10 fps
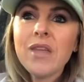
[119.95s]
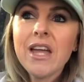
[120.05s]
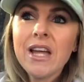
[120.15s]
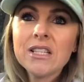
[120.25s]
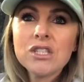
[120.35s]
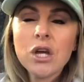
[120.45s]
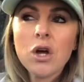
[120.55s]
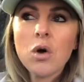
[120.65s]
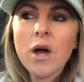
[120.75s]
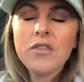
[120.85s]
And
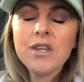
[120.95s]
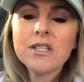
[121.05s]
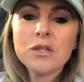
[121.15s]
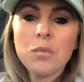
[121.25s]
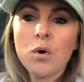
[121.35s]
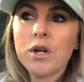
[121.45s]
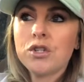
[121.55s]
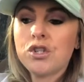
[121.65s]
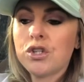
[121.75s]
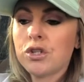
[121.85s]
so I think it's important
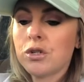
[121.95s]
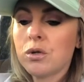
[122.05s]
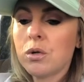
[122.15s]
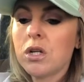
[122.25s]
to